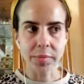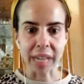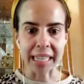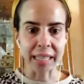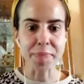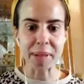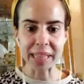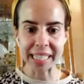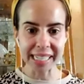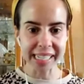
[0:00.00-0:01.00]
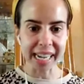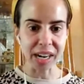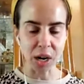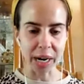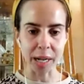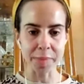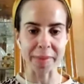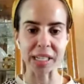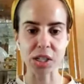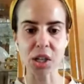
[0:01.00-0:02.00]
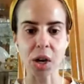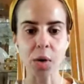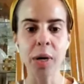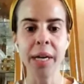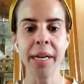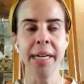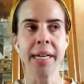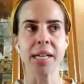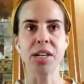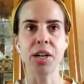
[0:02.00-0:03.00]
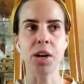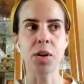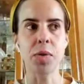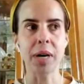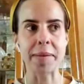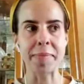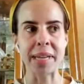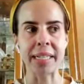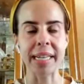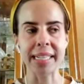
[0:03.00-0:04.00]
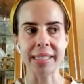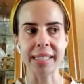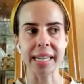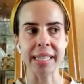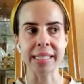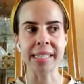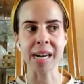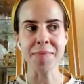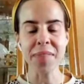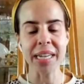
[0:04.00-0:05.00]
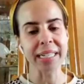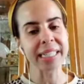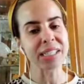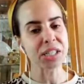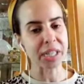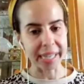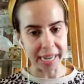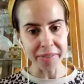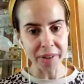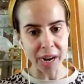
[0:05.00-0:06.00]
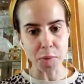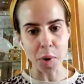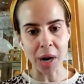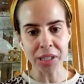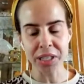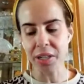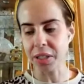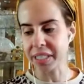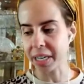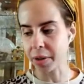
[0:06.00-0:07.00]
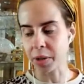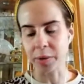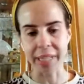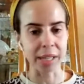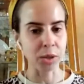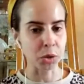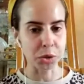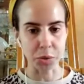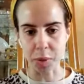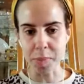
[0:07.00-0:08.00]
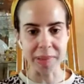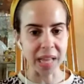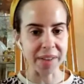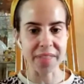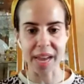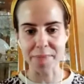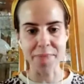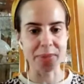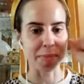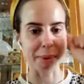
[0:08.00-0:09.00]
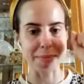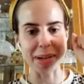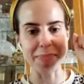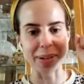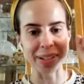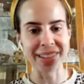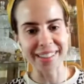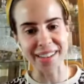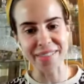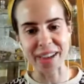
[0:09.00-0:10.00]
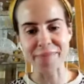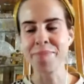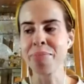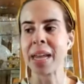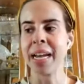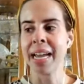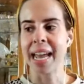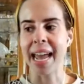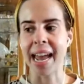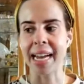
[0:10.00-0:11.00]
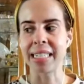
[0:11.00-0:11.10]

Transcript: And the police cannot help me. So, you know, I mean, something needs to give. I watch the Ontario Landlords Group, love them. They're my people, love them. Yes. Yeah.